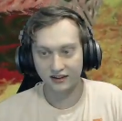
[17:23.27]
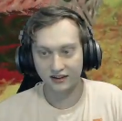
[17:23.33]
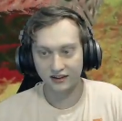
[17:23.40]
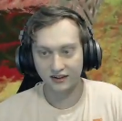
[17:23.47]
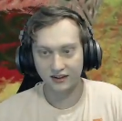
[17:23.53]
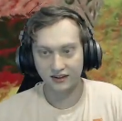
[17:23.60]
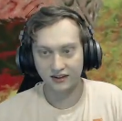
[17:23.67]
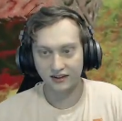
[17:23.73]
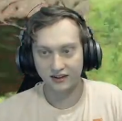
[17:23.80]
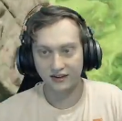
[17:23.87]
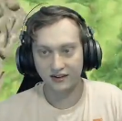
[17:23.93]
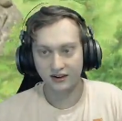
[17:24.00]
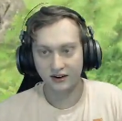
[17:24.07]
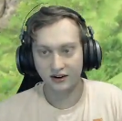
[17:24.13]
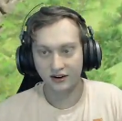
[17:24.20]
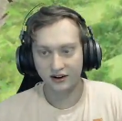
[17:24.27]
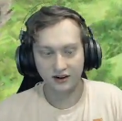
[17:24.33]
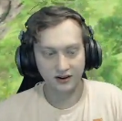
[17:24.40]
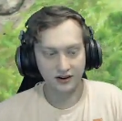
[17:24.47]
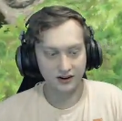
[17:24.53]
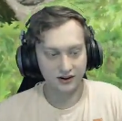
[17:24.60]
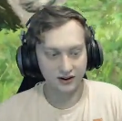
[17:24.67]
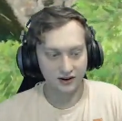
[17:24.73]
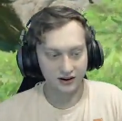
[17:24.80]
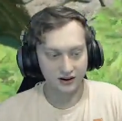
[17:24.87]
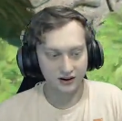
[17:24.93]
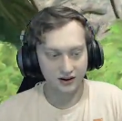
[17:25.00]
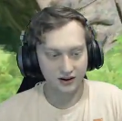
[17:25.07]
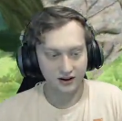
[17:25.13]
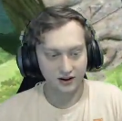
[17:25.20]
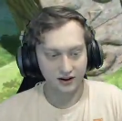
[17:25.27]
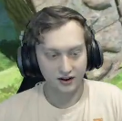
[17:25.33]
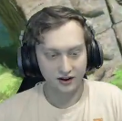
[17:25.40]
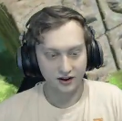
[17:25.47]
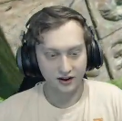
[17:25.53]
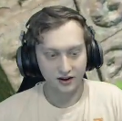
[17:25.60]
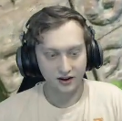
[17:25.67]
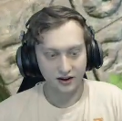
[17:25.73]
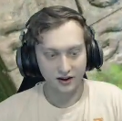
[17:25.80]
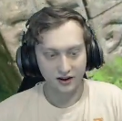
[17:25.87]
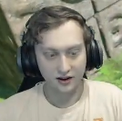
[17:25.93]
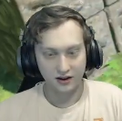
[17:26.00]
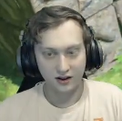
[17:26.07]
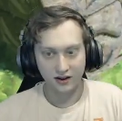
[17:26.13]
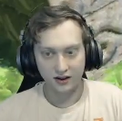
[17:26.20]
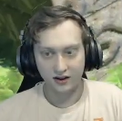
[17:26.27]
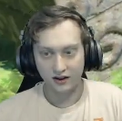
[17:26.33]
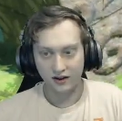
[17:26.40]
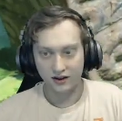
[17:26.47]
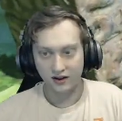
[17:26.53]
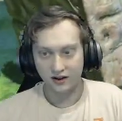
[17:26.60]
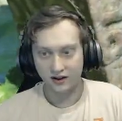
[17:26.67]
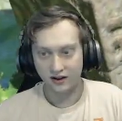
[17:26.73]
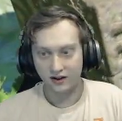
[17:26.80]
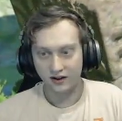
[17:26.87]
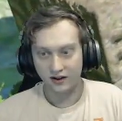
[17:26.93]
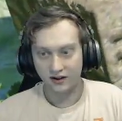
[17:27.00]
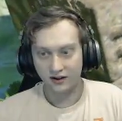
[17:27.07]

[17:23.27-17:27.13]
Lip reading: No one is speaking in this clip.